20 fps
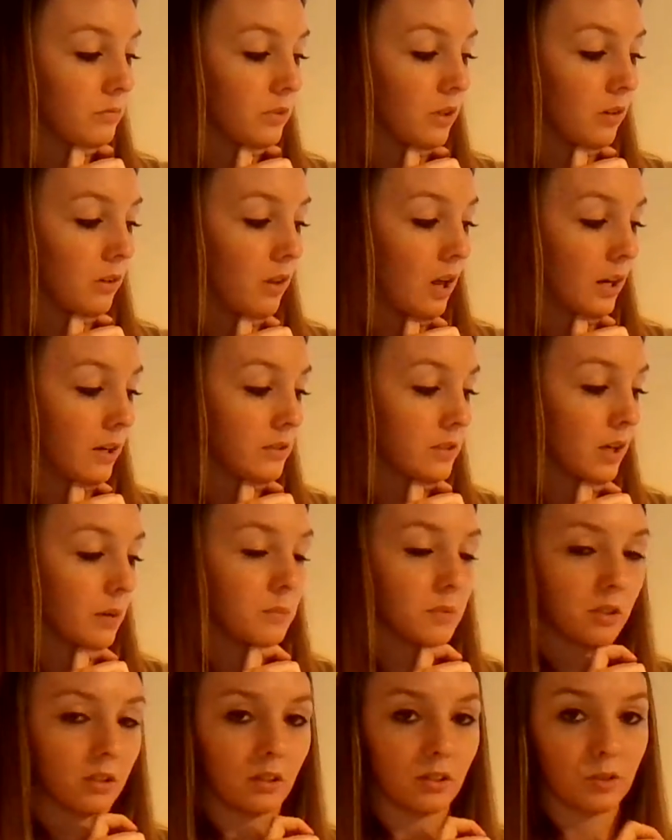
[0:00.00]
Now a lot of
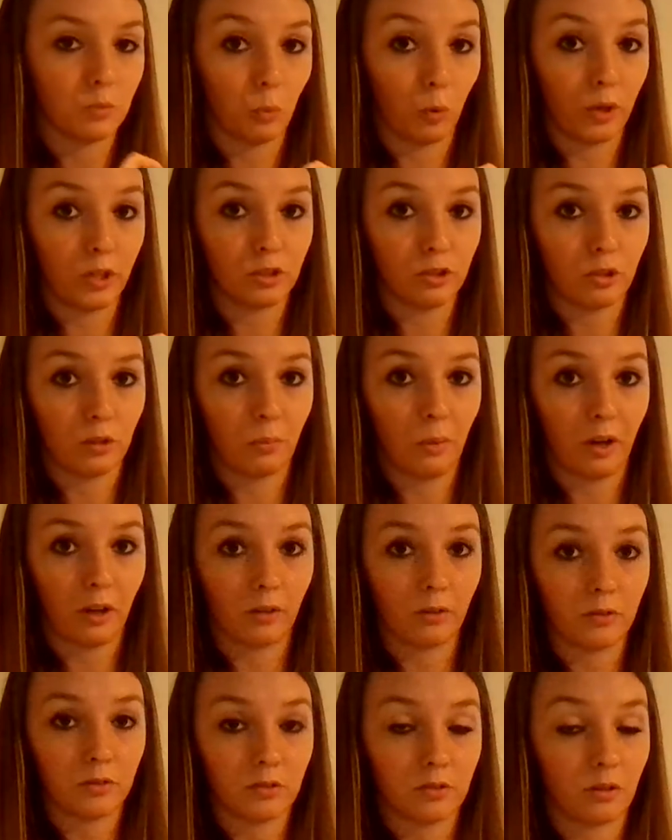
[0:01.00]
times it is 0.2
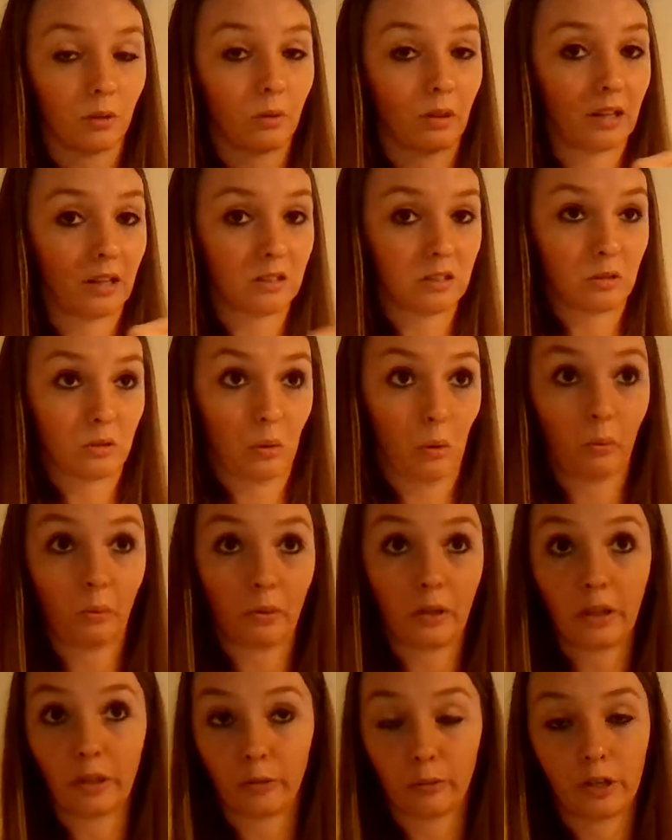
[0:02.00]
miles, so that's
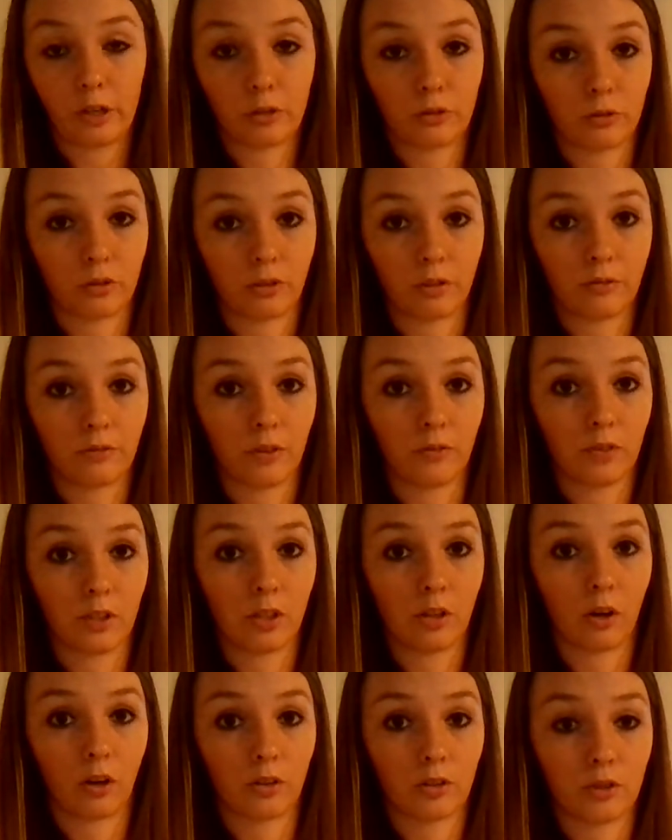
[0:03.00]
only 350
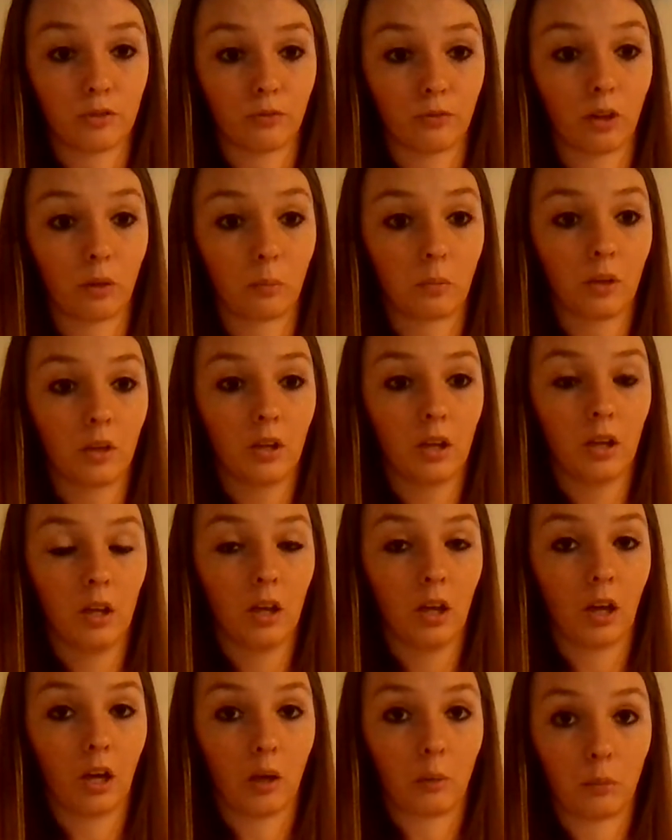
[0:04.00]
yards from
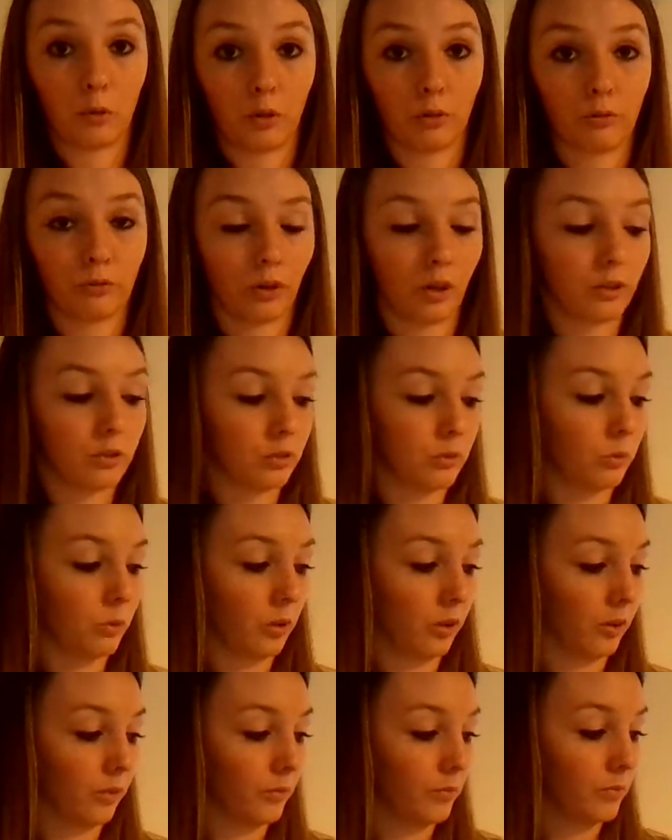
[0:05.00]
your front
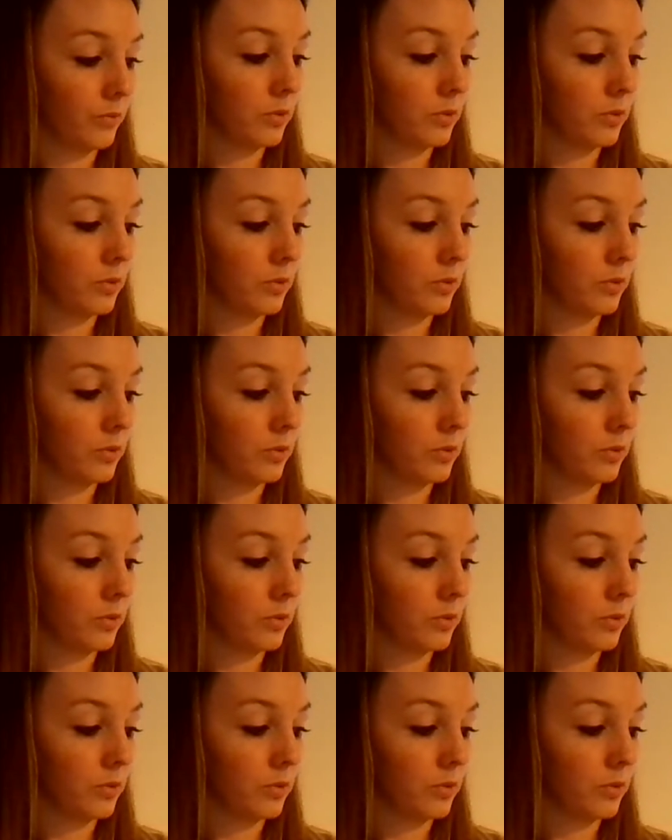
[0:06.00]
door.